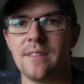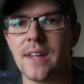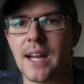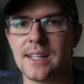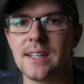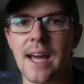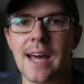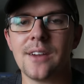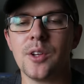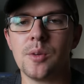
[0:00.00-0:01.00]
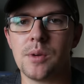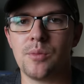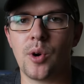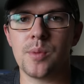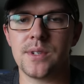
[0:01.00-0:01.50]
that I need to add a little bit
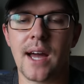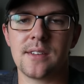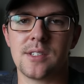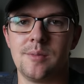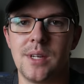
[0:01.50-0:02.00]
more potassium